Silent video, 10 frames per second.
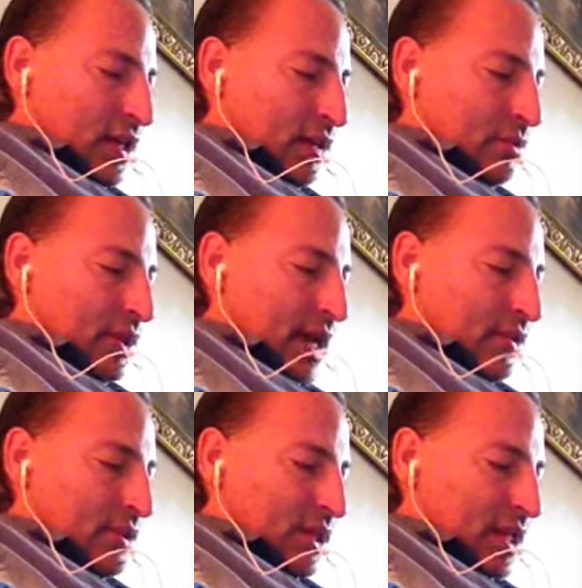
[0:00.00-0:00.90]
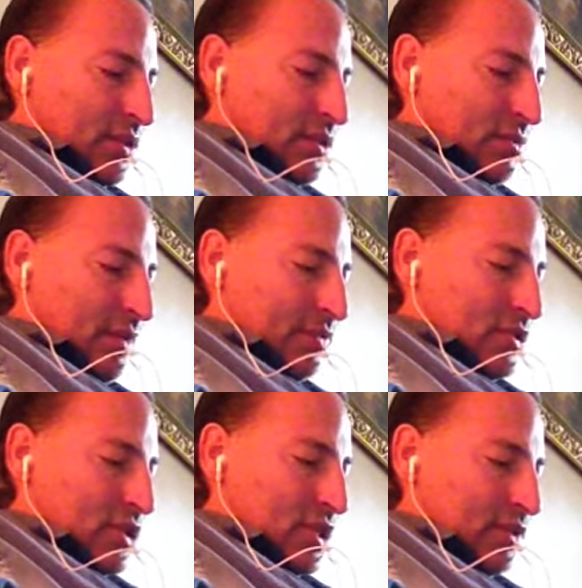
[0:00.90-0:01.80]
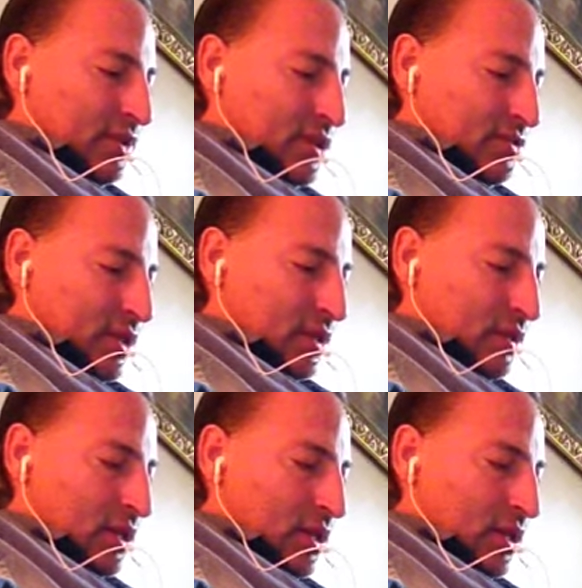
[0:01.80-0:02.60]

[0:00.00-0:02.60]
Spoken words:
he will gather together the refugees of Israel.